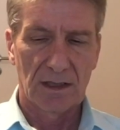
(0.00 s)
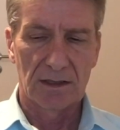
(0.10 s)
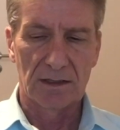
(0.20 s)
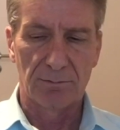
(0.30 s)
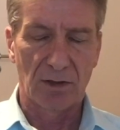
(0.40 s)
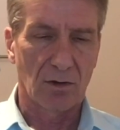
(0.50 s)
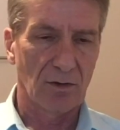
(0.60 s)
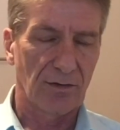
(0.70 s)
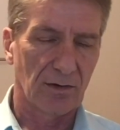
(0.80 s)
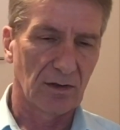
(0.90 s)

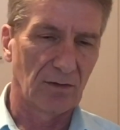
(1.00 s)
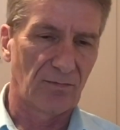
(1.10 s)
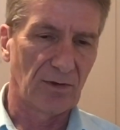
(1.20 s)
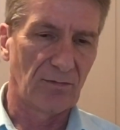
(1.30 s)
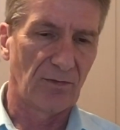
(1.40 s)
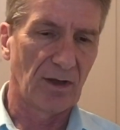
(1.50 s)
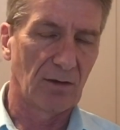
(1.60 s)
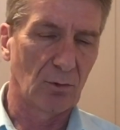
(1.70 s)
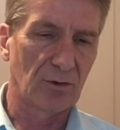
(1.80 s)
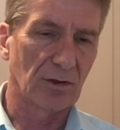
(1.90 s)
Because if they
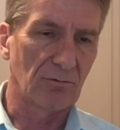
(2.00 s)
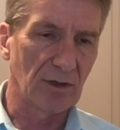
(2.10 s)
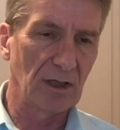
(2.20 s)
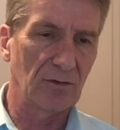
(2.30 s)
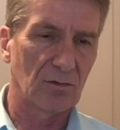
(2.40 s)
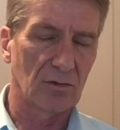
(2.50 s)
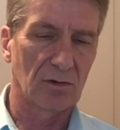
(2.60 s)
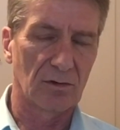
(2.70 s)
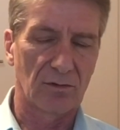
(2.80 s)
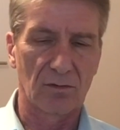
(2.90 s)
would agree
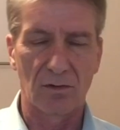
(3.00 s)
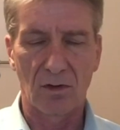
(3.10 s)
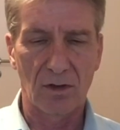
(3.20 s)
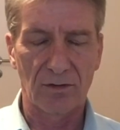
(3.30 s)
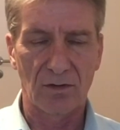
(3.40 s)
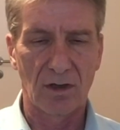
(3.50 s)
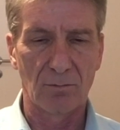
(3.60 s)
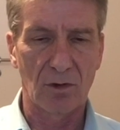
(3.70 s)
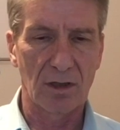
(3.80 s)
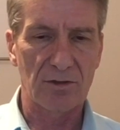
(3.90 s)
to a longer-term
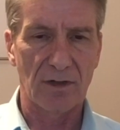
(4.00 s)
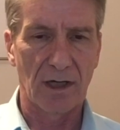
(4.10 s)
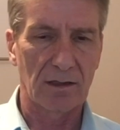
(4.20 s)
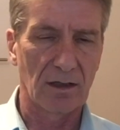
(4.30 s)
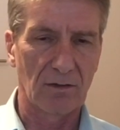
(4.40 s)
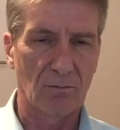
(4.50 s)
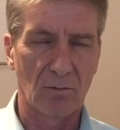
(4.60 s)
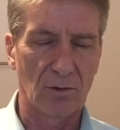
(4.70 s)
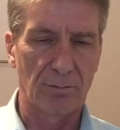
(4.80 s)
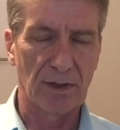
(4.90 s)
contract and
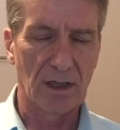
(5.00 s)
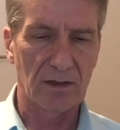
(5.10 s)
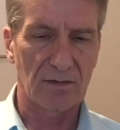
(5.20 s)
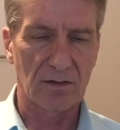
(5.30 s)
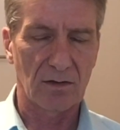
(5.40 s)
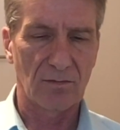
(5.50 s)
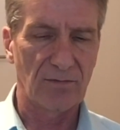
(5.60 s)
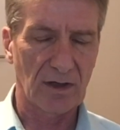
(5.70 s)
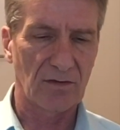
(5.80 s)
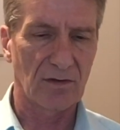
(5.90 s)
would be hit or
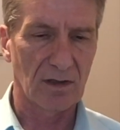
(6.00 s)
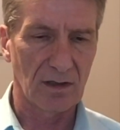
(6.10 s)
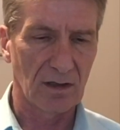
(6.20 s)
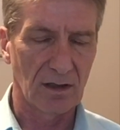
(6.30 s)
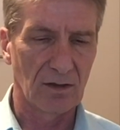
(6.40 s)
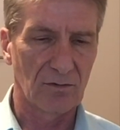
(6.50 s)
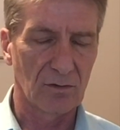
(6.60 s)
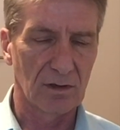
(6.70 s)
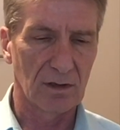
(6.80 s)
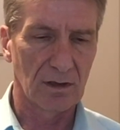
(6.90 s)
fixed
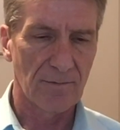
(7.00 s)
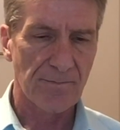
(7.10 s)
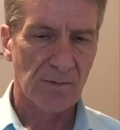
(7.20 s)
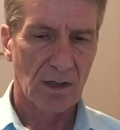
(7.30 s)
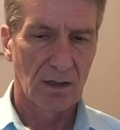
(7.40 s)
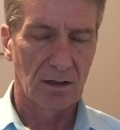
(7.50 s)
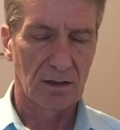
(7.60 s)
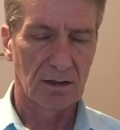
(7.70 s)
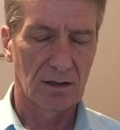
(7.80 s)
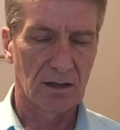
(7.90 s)
into
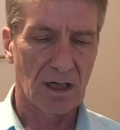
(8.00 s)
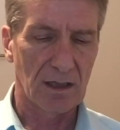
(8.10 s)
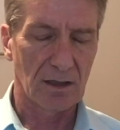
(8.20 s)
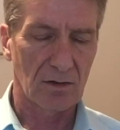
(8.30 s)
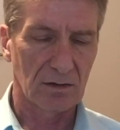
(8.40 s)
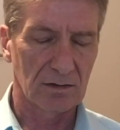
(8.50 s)
a higher